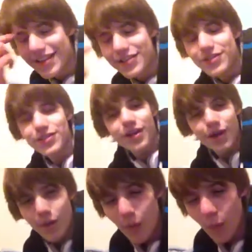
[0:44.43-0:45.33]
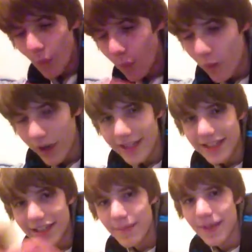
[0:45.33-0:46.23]
So,
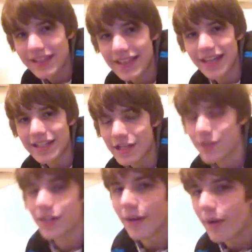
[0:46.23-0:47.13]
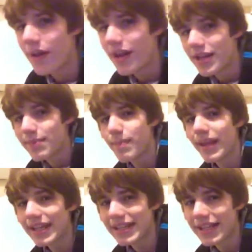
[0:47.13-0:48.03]
what makes a deck Tier 0?
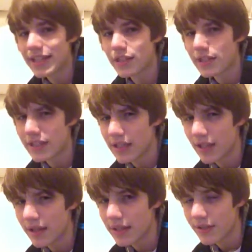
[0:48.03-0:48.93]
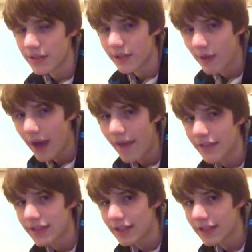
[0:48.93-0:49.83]
Making a deck Tier 0,
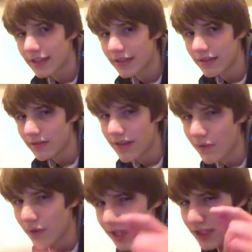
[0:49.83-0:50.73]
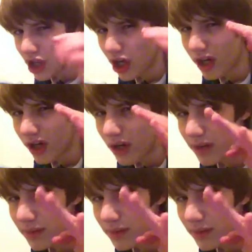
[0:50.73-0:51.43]
obviously, if you guys are